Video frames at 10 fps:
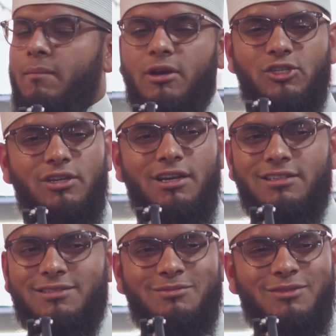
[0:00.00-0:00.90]
Mashallah,
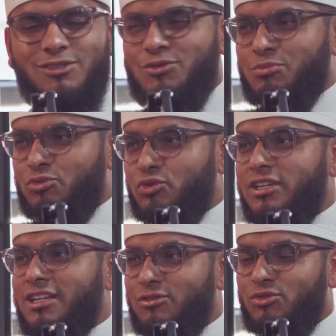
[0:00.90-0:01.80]
he's
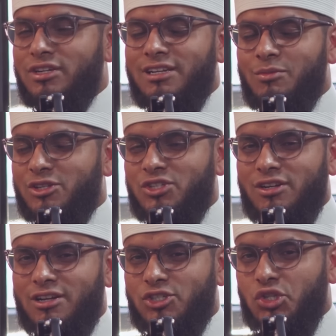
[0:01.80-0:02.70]
really, really,
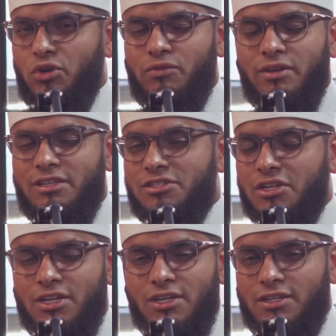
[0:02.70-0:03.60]
mashallah, shot off and he's
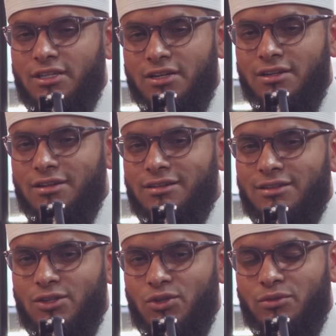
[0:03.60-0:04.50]
done,
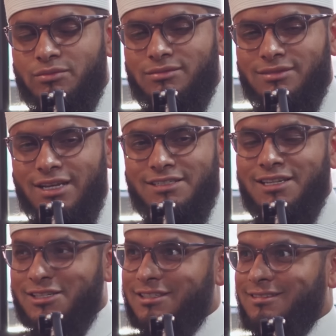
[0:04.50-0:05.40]
you know, as
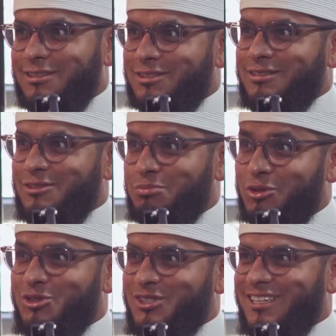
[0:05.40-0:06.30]
in it's
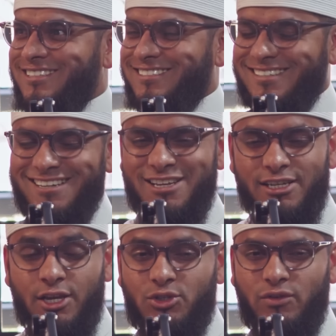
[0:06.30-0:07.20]
boosted, it's
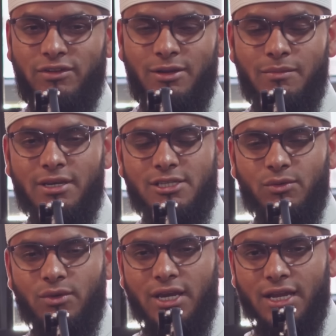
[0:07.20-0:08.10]
kicked off in an amazing way.